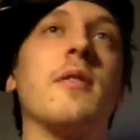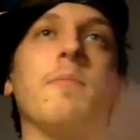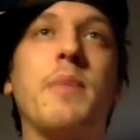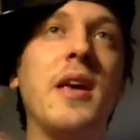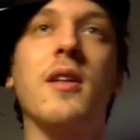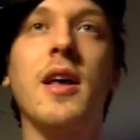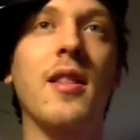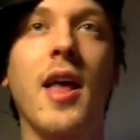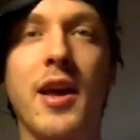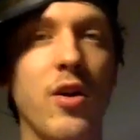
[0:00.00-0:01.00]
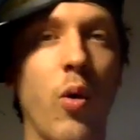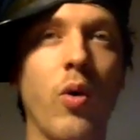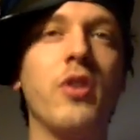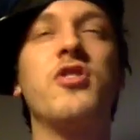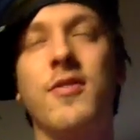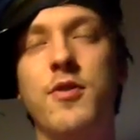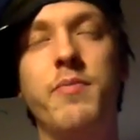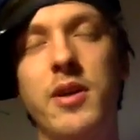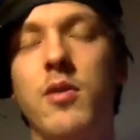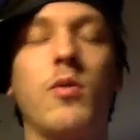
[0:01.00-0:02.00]
peel it like an orange, if you
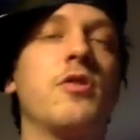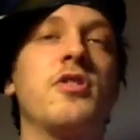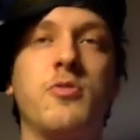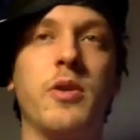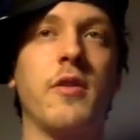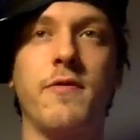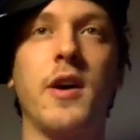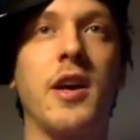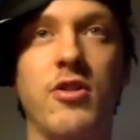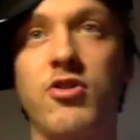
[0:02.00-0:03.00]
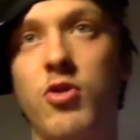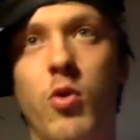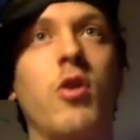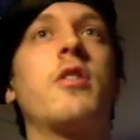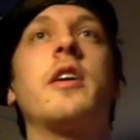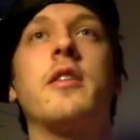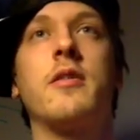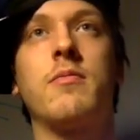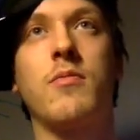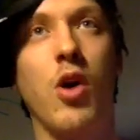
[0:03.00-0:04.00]
peel oranges with a fucking sword and
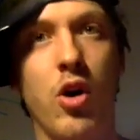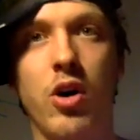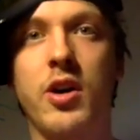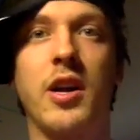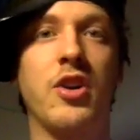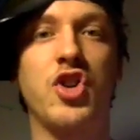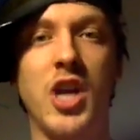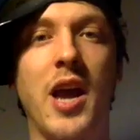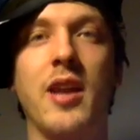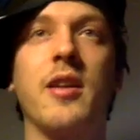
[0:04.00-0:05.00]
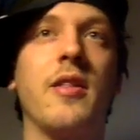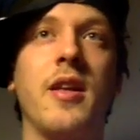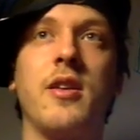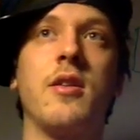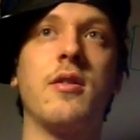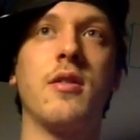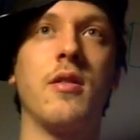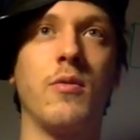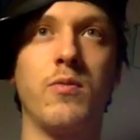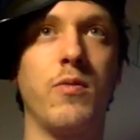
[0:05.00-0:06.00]
a hook and a chain, and then
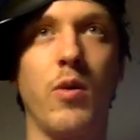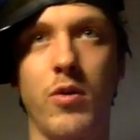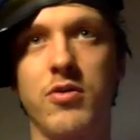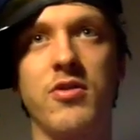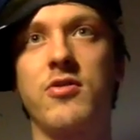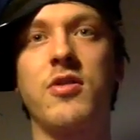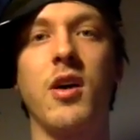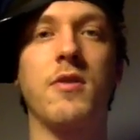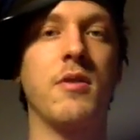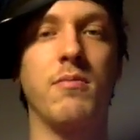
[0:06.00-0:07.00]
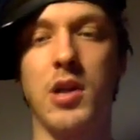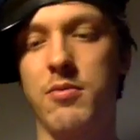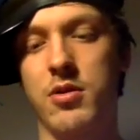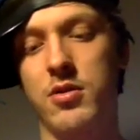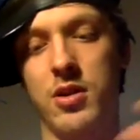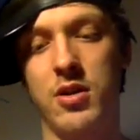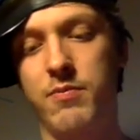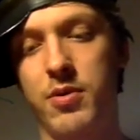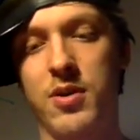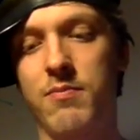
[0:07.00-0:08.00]
the orange is covered in blubber, and then you
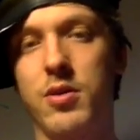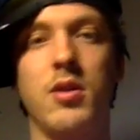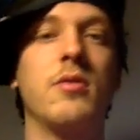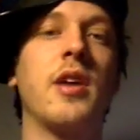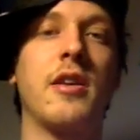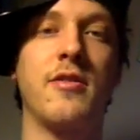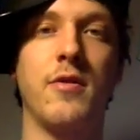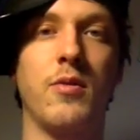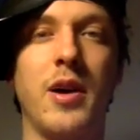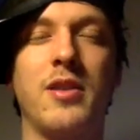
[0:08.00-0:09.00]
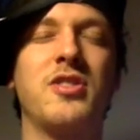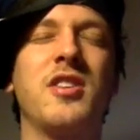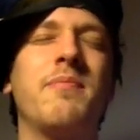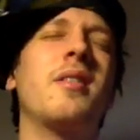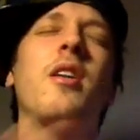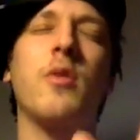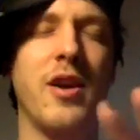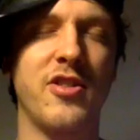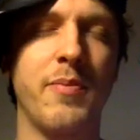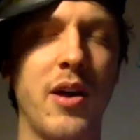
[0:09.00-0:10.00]
put it below decks of your whaling ship. But
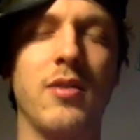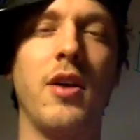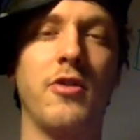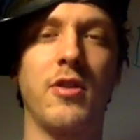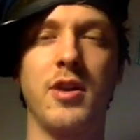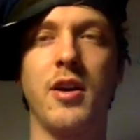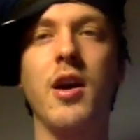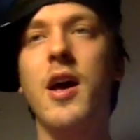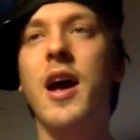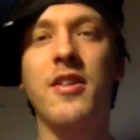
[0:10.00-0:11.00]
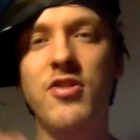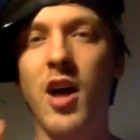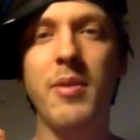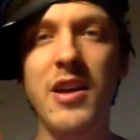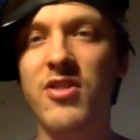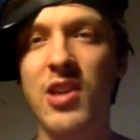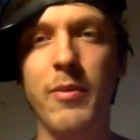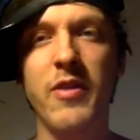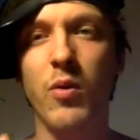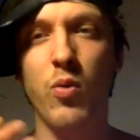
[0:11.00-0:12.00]
otherwise, the parallels are clear. And Stubb eats
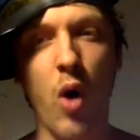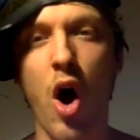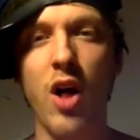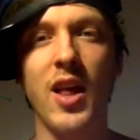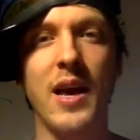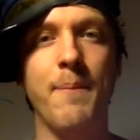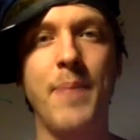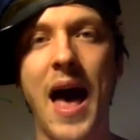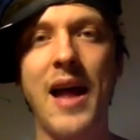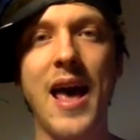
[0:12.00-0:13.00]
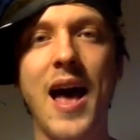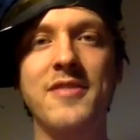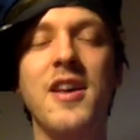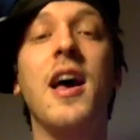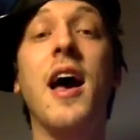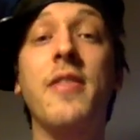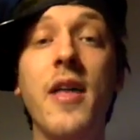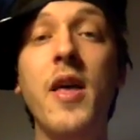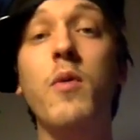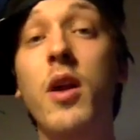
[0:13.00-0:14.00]
some of it raw like a badass, and
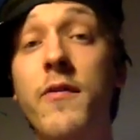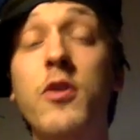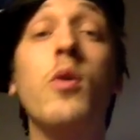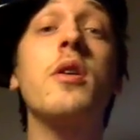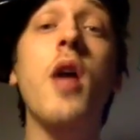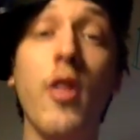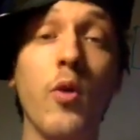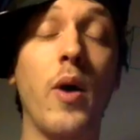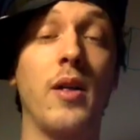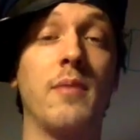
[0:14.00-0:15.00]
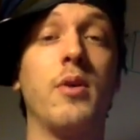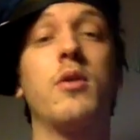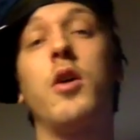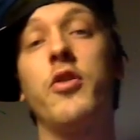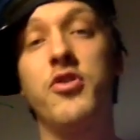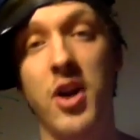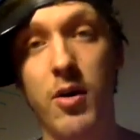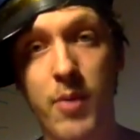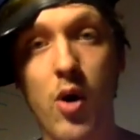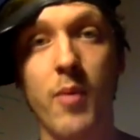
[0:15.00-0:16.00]
then they run into another whaling boat called the
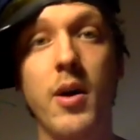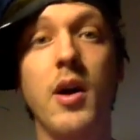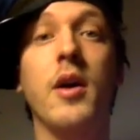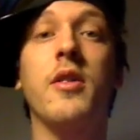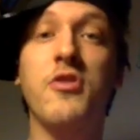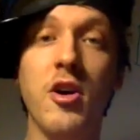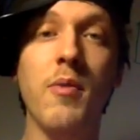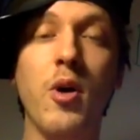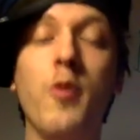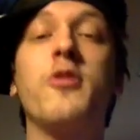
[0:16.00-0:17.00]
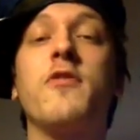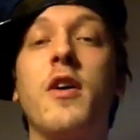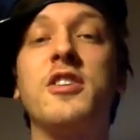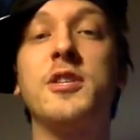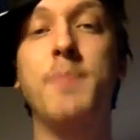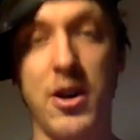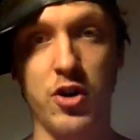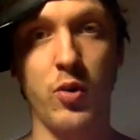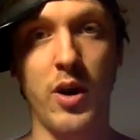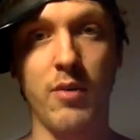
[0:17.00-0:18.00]
Jeroboam. The Jeroboam is a very
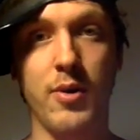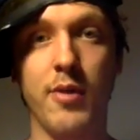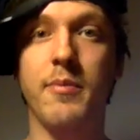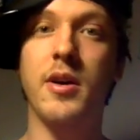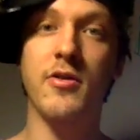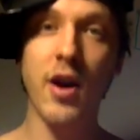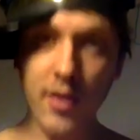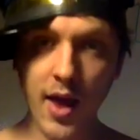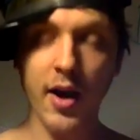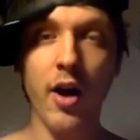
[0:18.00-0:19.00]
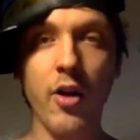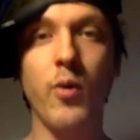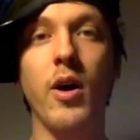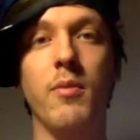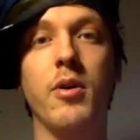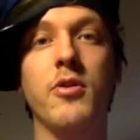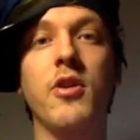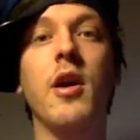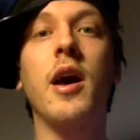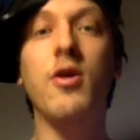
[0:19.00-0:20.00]
special whale boat, because unlike other whale boats,
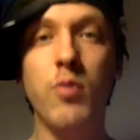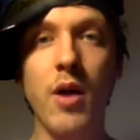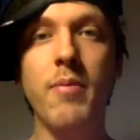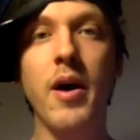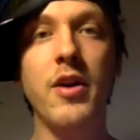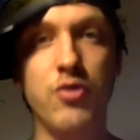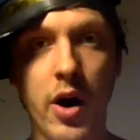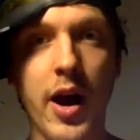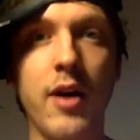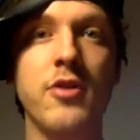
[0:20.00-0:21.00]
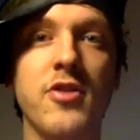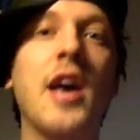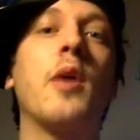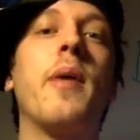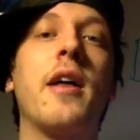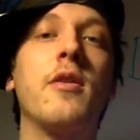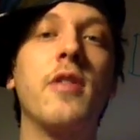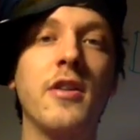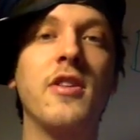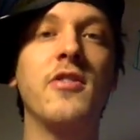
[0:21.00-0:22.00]
it's run by a drug-addled psychopath who
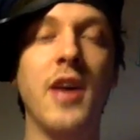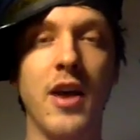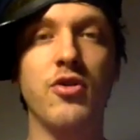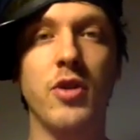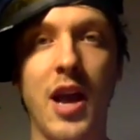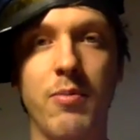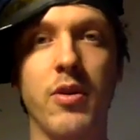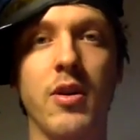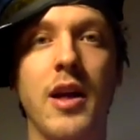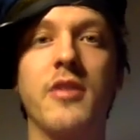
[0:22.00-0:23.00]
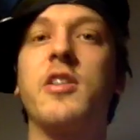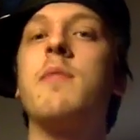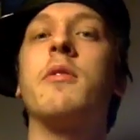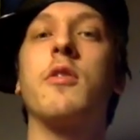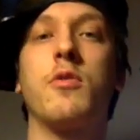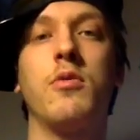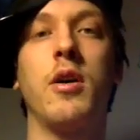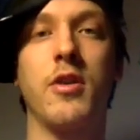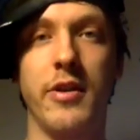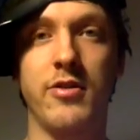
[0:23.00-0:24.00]
thinks he's the angel Gabriel, and is keeping the crew
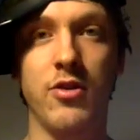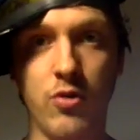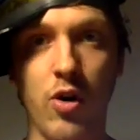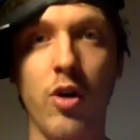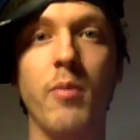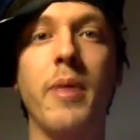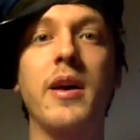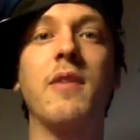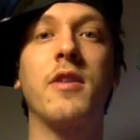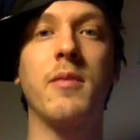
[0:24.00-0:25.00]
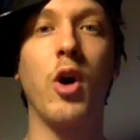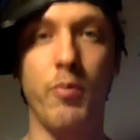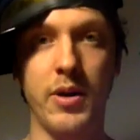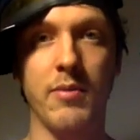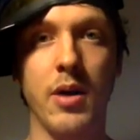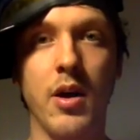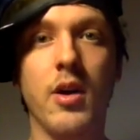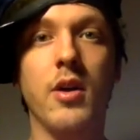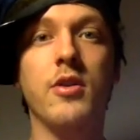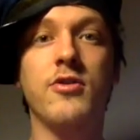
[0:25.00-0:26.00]
under his control by giving them opium.
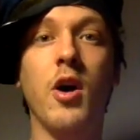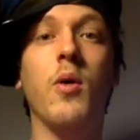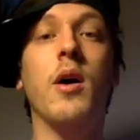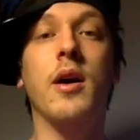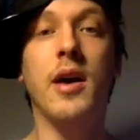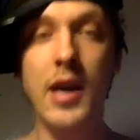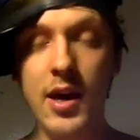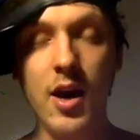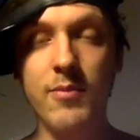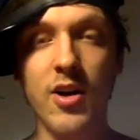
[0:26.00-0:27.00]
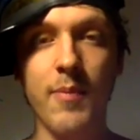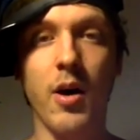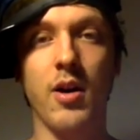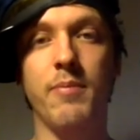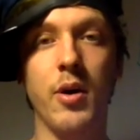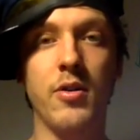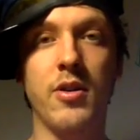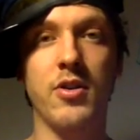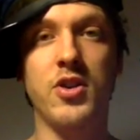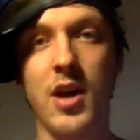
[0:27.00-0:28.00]
So he comes up on a boat to
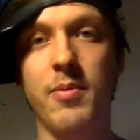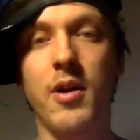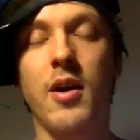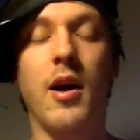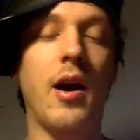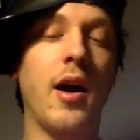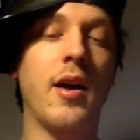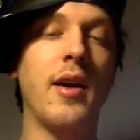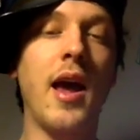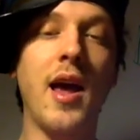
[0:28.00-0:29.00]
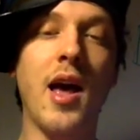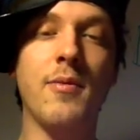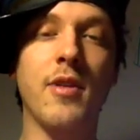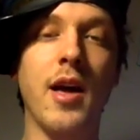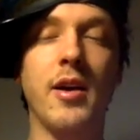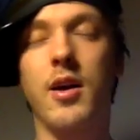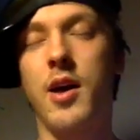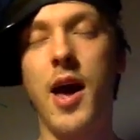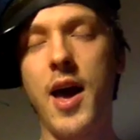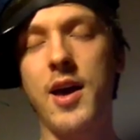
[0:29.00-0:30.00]
the ship, and Ahab's like,
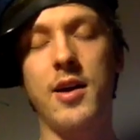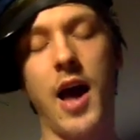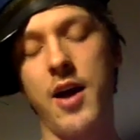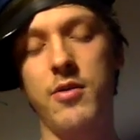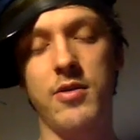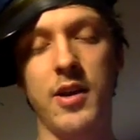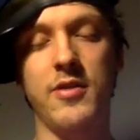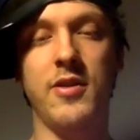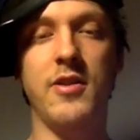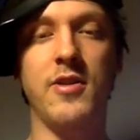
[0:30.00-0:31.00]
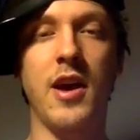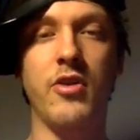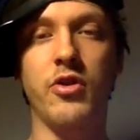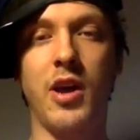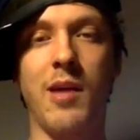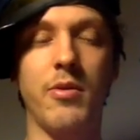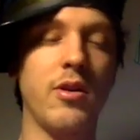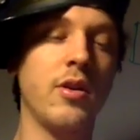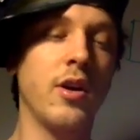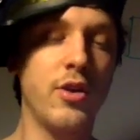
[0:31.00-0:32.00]
hey, guy who thinks he's the angel
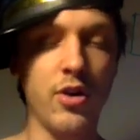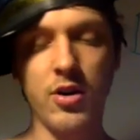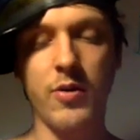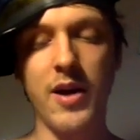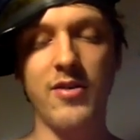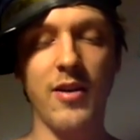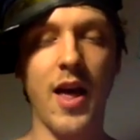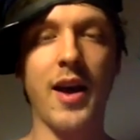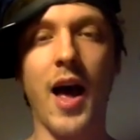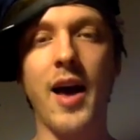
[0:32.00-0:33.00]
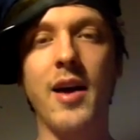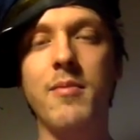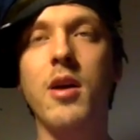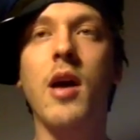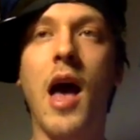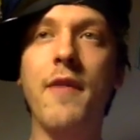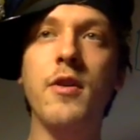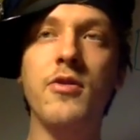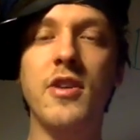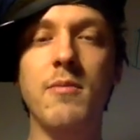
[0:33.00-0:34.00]
Gabriel, you're crazy like I am. Have
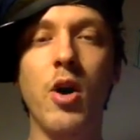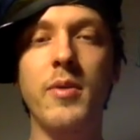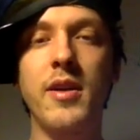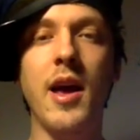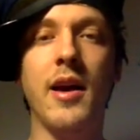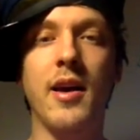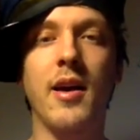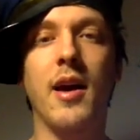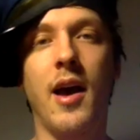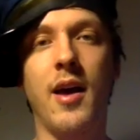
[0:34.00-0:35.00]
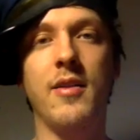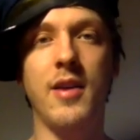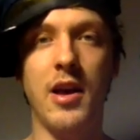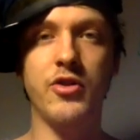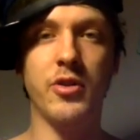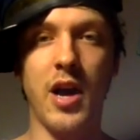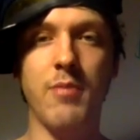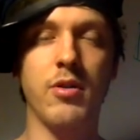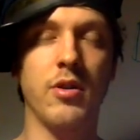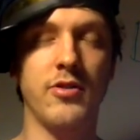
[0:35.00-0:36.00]
you seen Moby Dick? And the angel
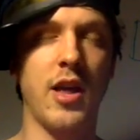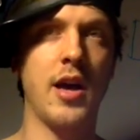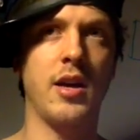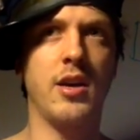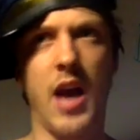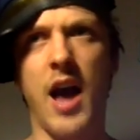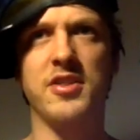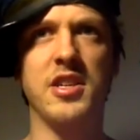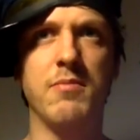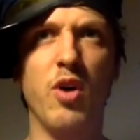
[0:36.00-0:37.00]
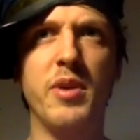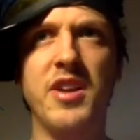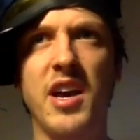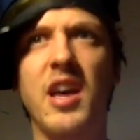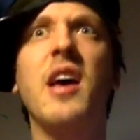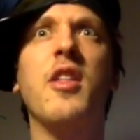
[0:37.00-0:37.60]
Gabriel is like, yeah, I've seen Moby Dick.